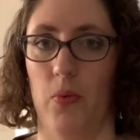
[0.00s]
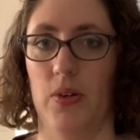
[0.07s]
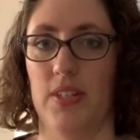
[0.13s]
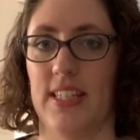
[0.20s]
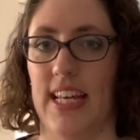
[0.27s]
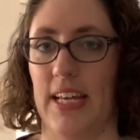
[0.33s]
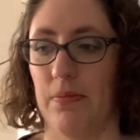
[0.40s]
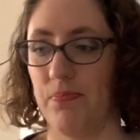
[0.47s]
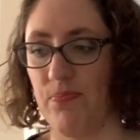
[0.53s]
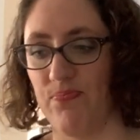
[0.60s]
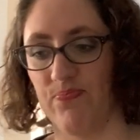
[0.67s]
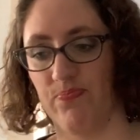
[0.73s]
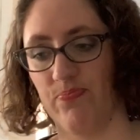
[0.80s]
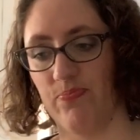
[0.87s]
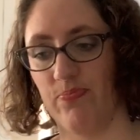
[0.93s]
We'll see.
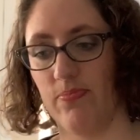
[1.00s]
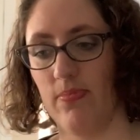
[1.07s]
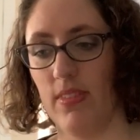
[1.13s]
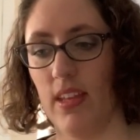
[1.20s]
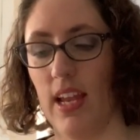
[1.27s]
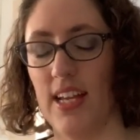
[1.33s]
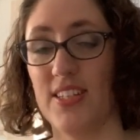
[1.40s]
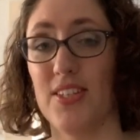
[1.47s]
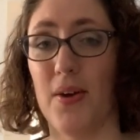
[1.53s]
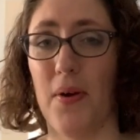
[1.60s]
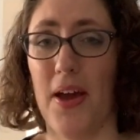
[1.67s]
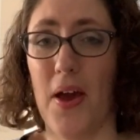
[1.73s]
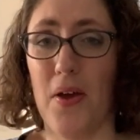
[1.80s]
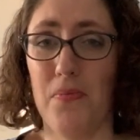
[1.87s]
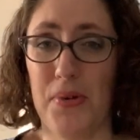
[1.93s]
So
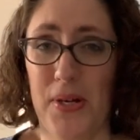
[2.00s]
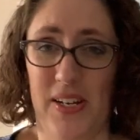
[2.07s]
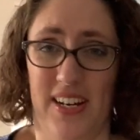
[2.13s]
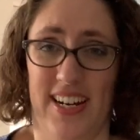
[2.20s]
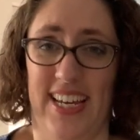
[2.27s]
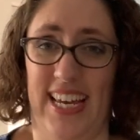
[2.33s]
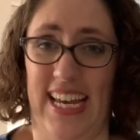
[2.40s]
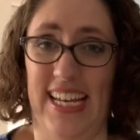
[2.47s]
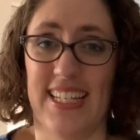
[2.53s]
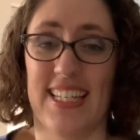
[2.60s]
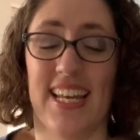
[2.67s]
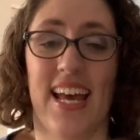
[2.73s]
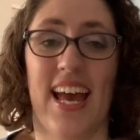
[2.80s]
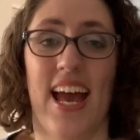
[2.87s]
I hope you like it.